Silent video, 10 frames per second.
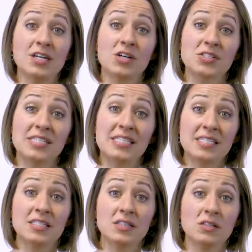are
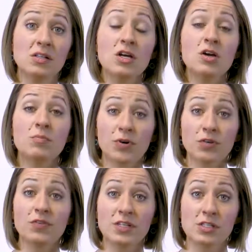still
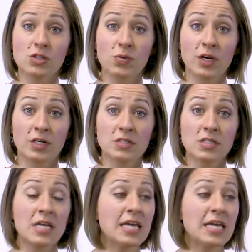perfect squares,